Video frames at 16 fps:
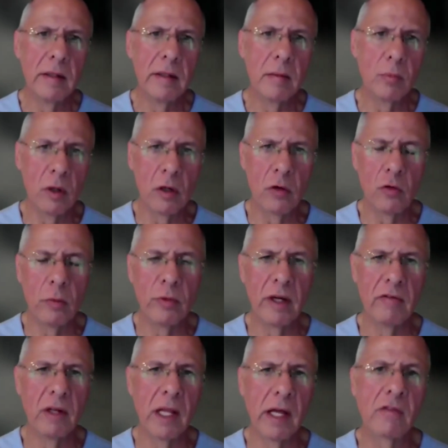In the boiler room, you have
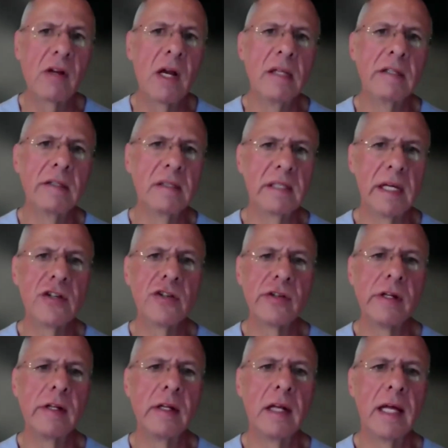a lot of condensation,
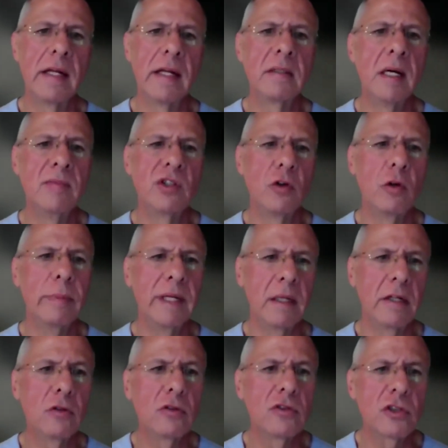and a lot of times there will be a
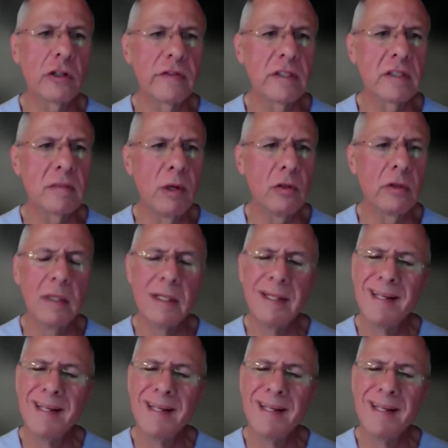little surface mold.